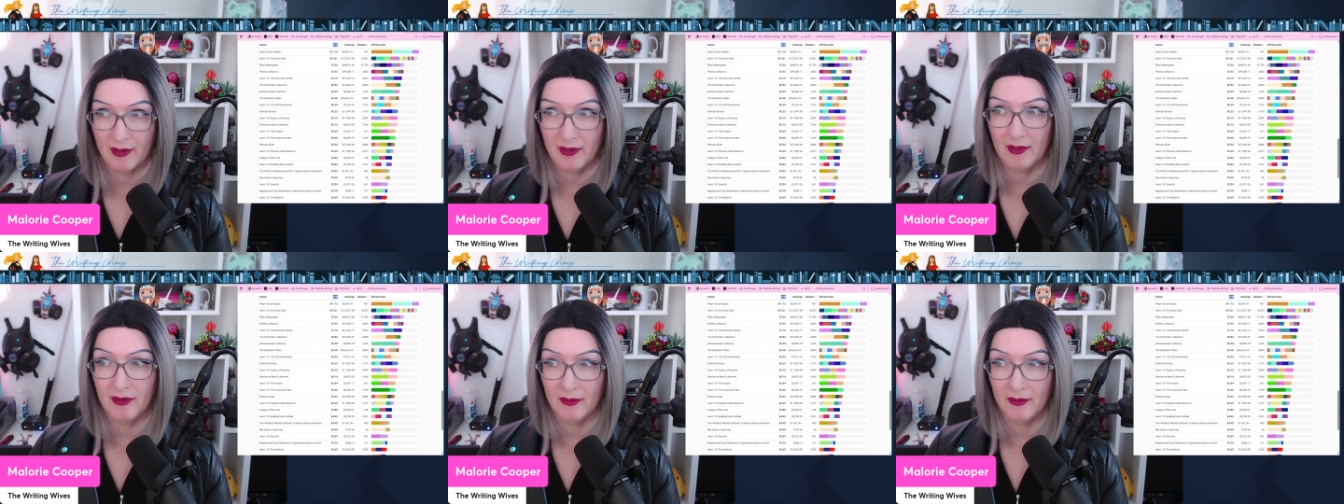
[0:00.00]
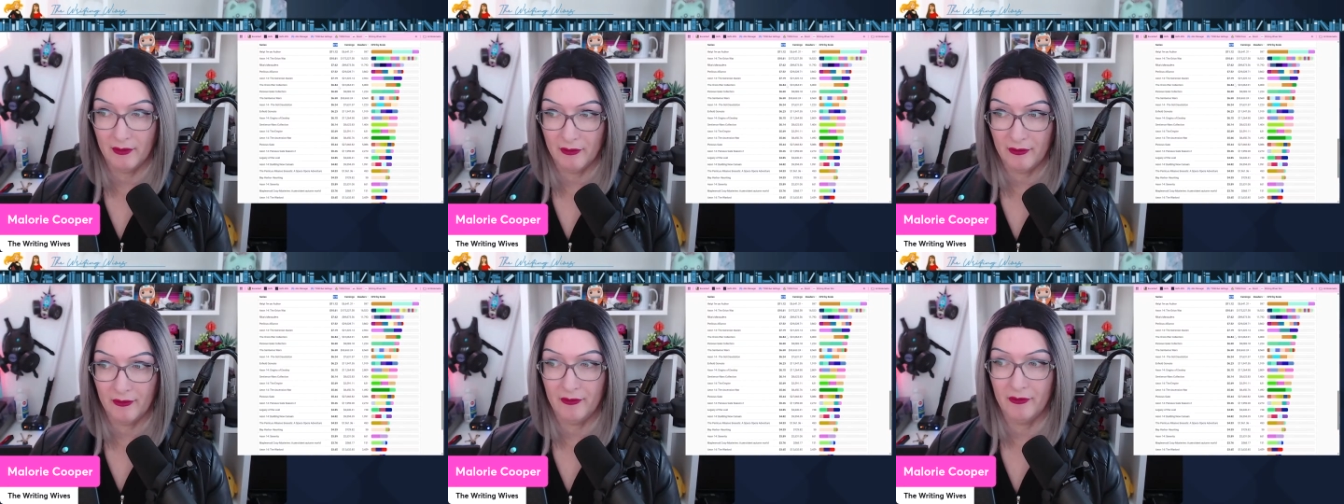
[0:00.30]

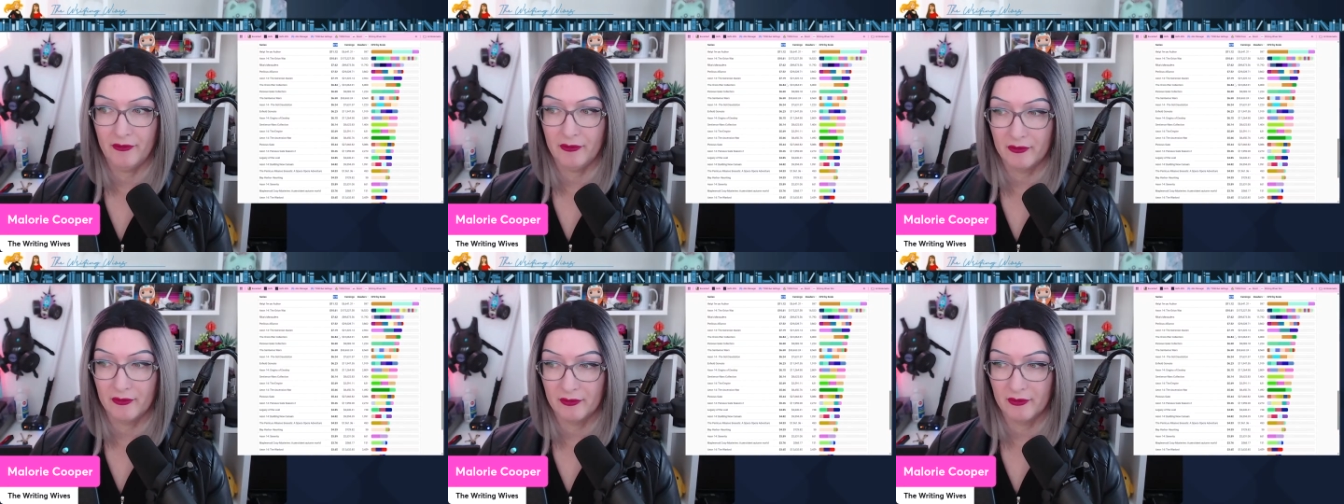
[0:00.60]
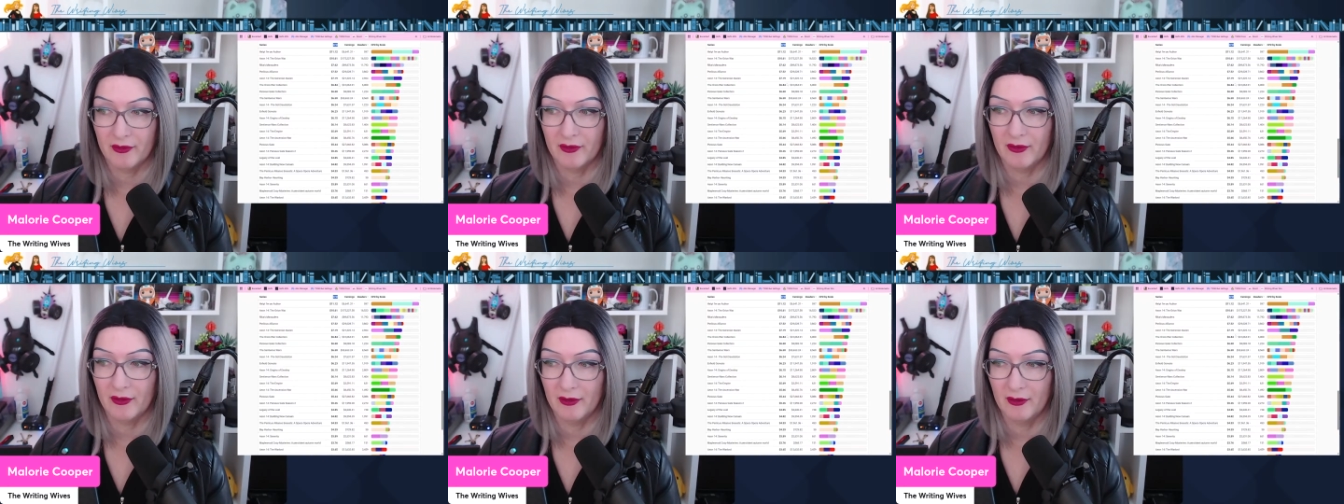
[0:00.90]
is
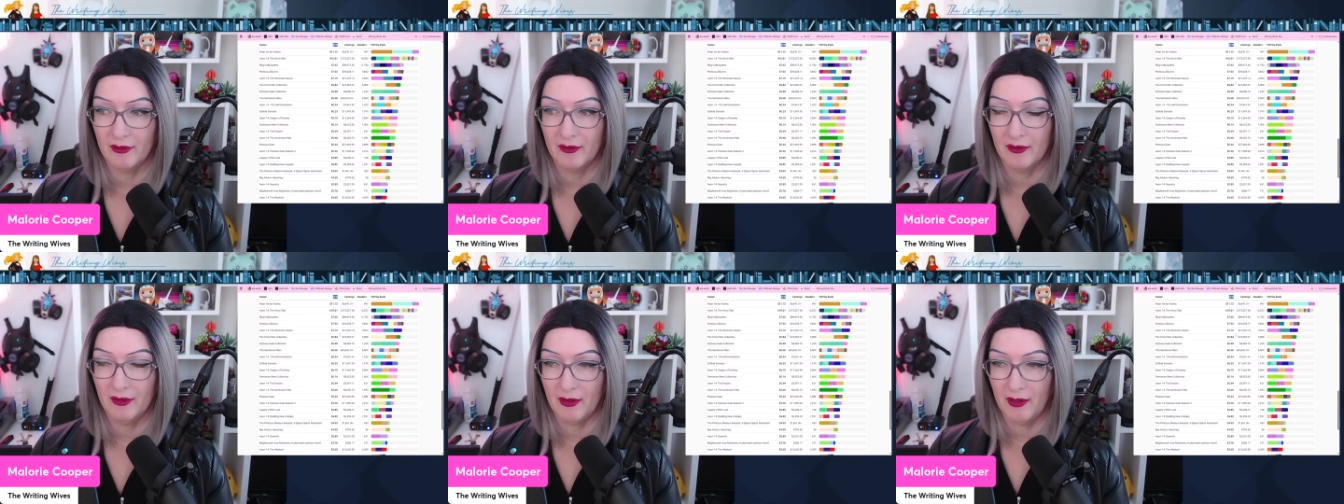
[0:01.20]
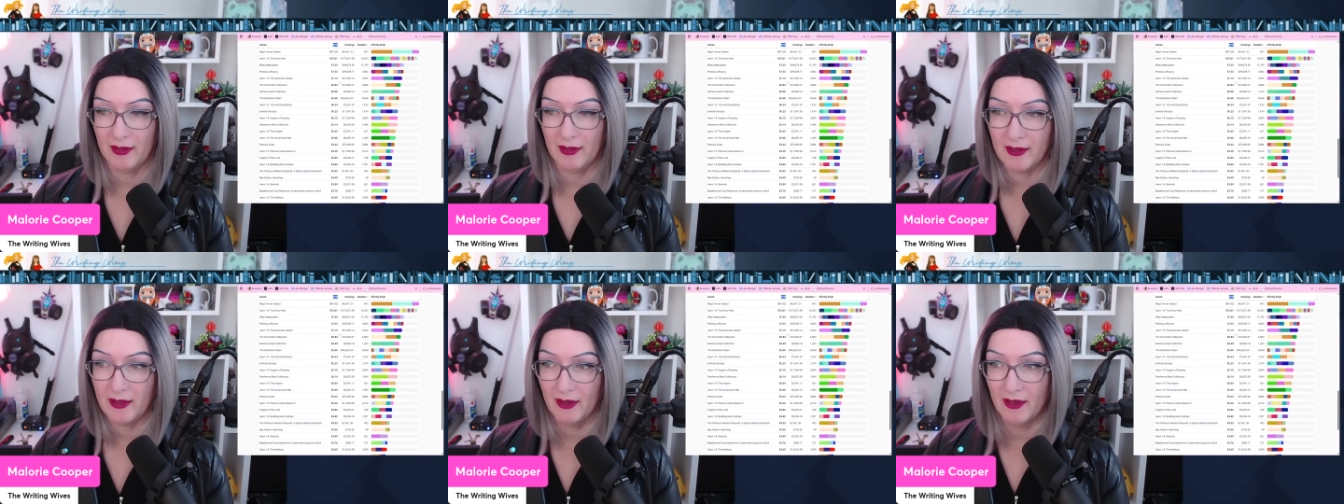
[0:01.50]

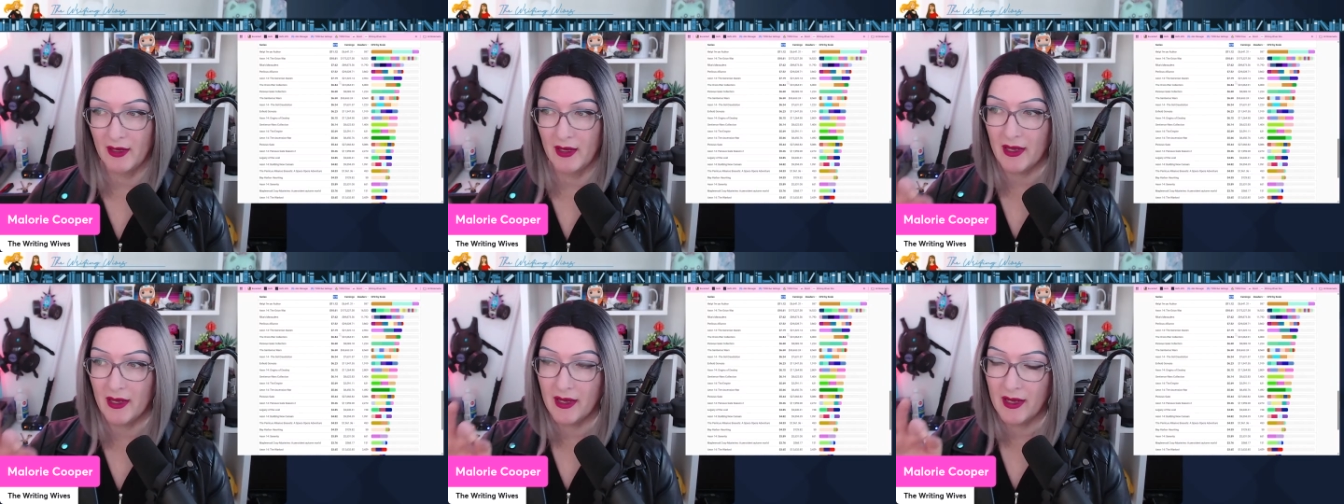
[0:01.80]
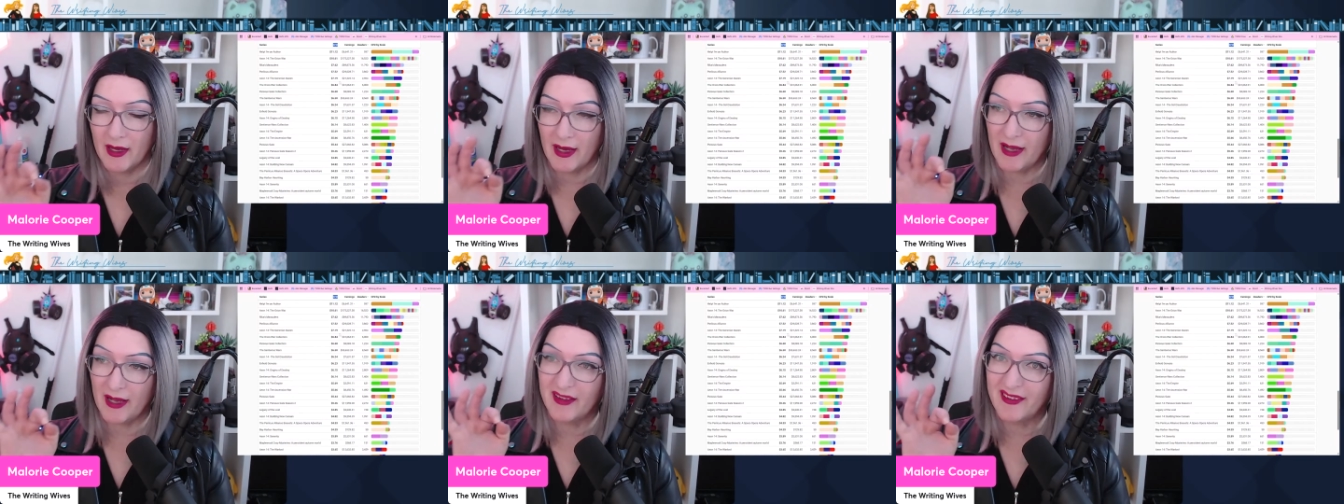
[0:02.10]
like,
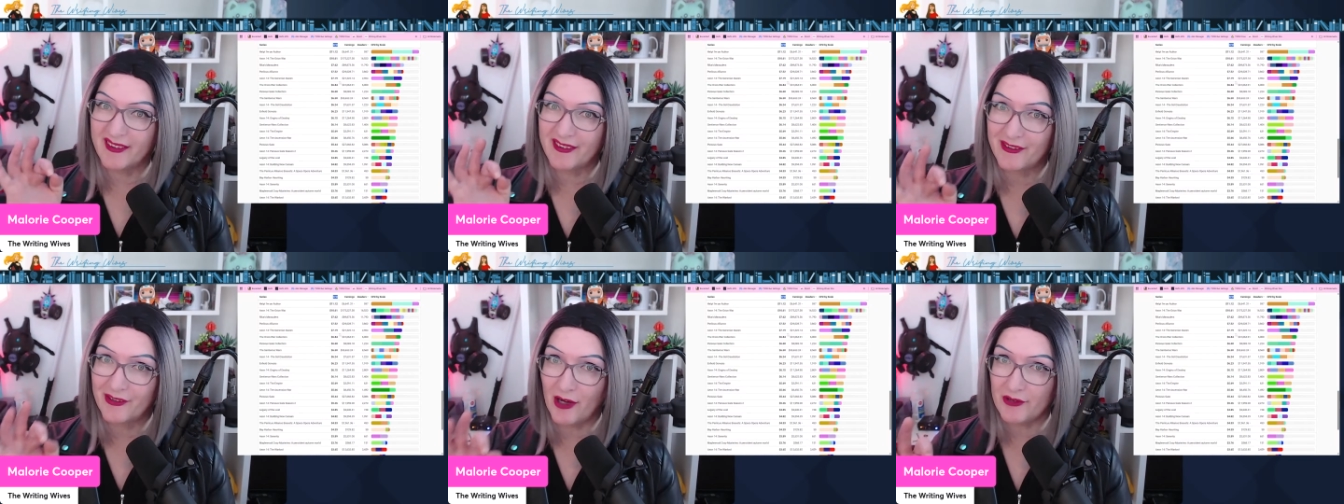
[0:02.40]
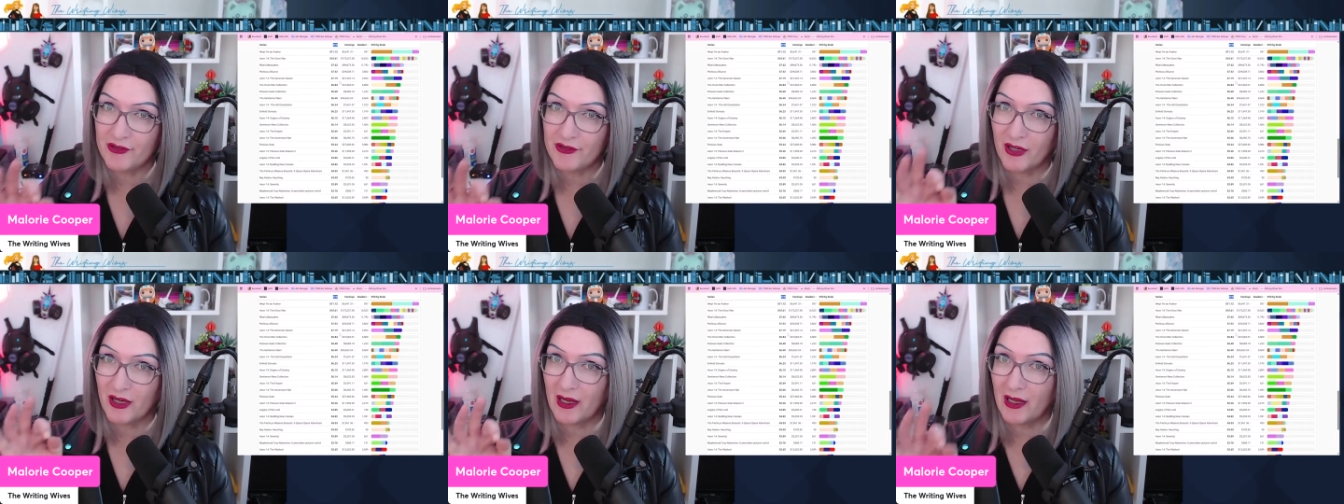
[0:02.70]
it's
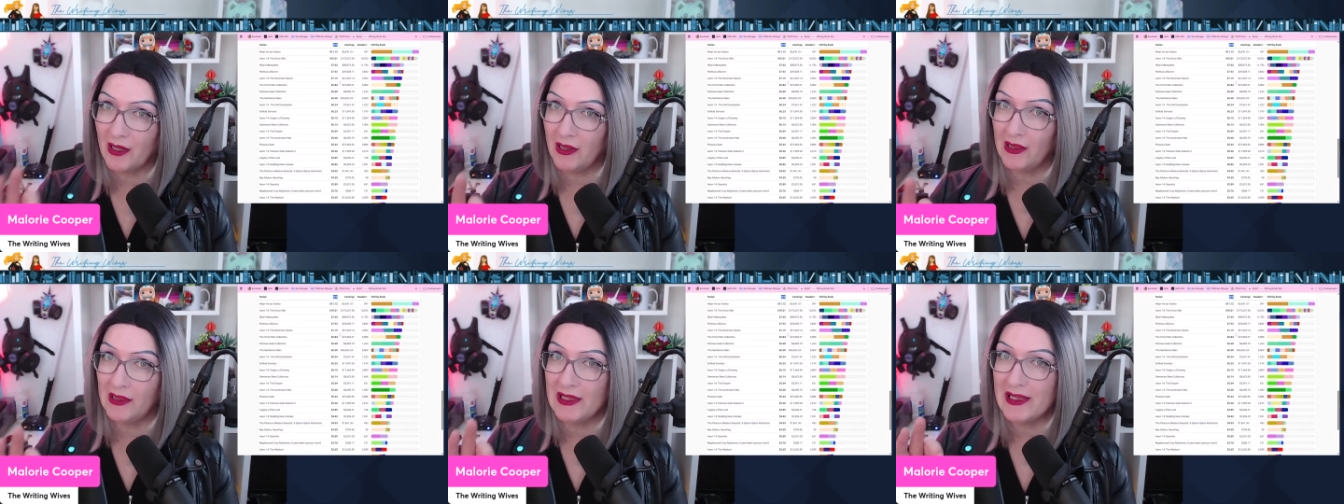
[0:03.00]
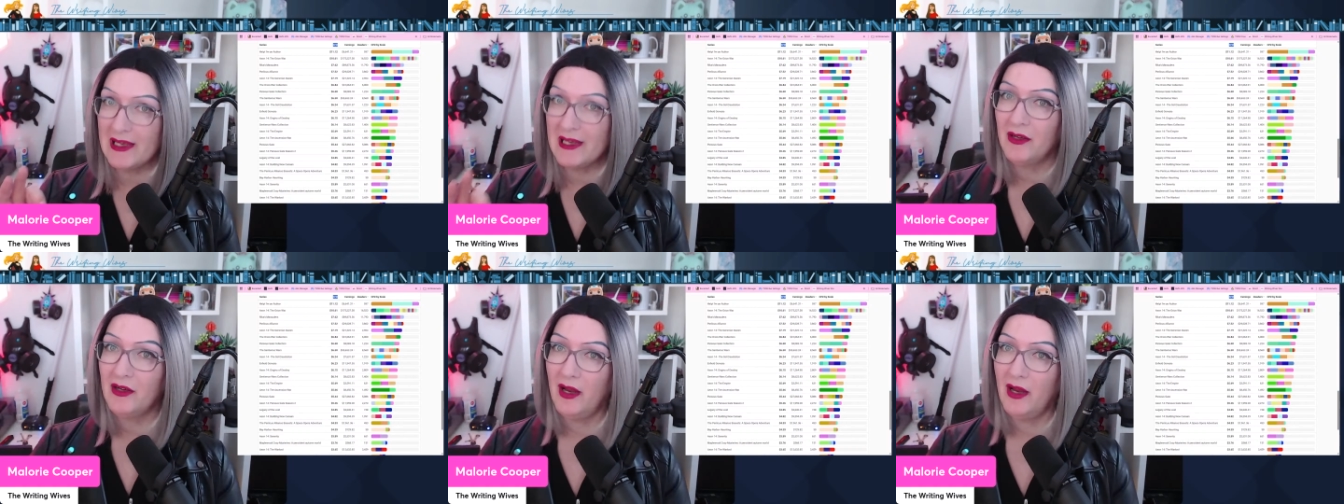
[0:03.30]
such a
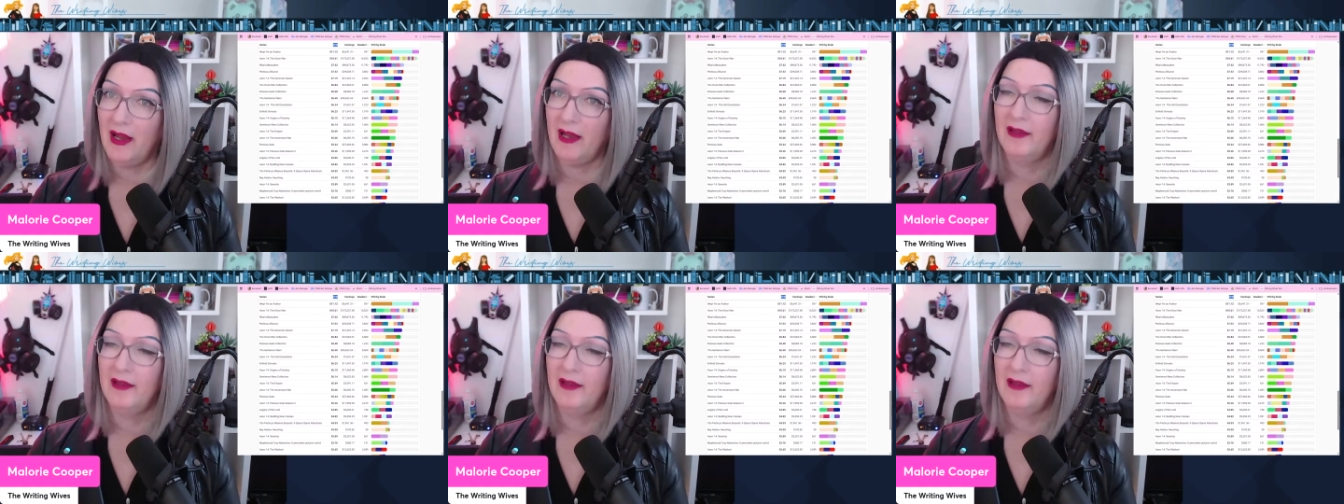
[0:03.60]
clean